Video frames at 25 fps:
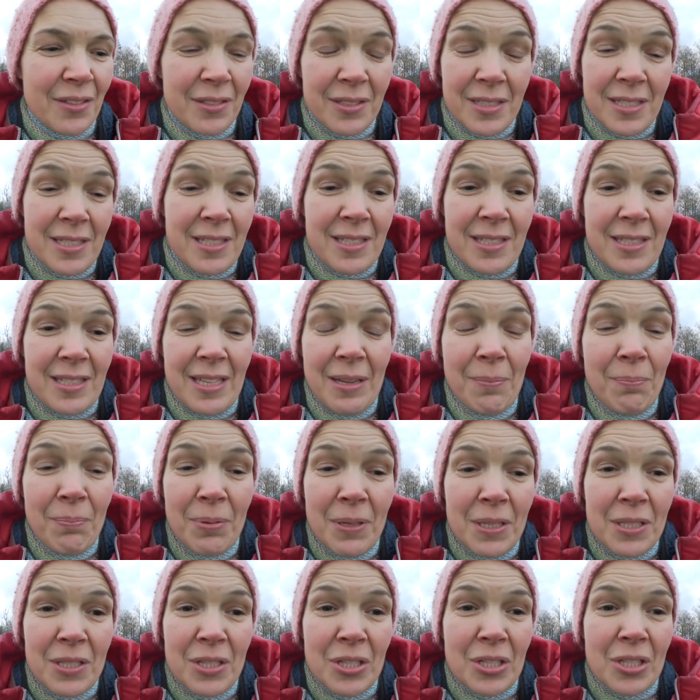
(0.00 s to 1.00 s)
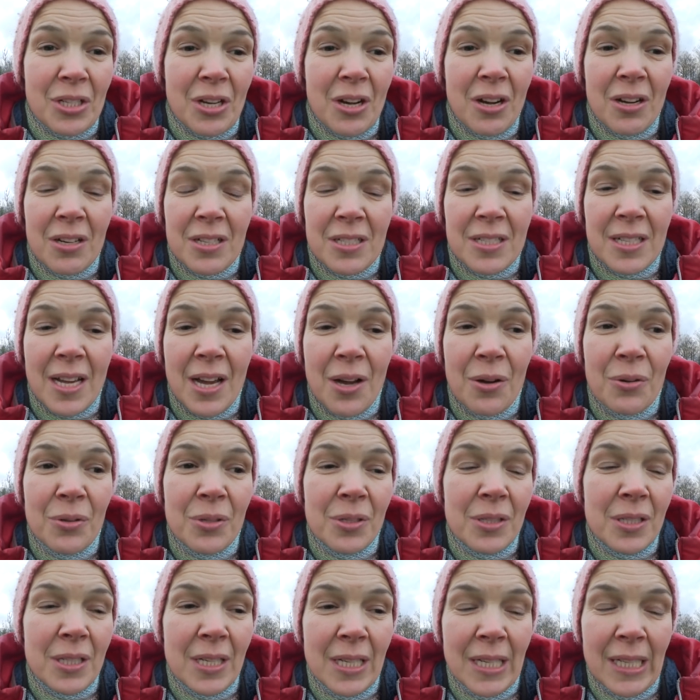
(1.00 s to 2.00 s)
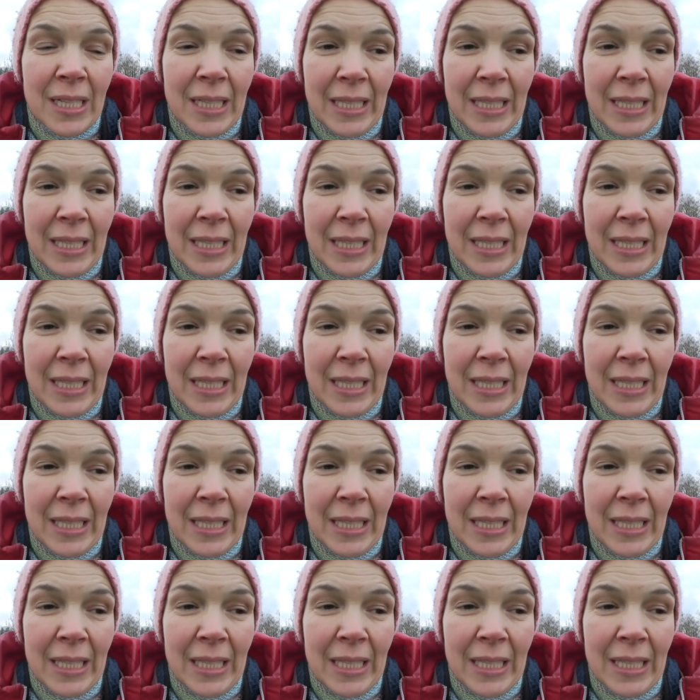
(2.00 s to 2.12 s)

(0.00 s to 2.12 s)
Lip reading: simply just cut down